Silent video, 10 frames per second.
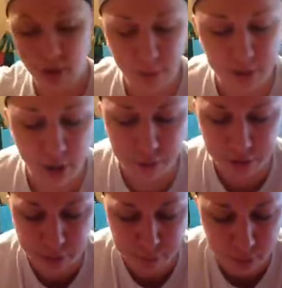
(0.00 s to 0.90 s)
We know
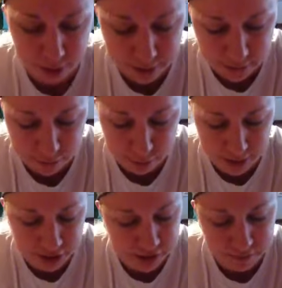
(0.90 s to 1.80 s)
that the prayers of the
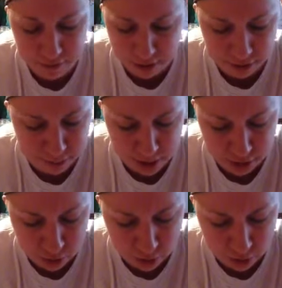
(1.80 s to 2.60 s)
righteous avail us much,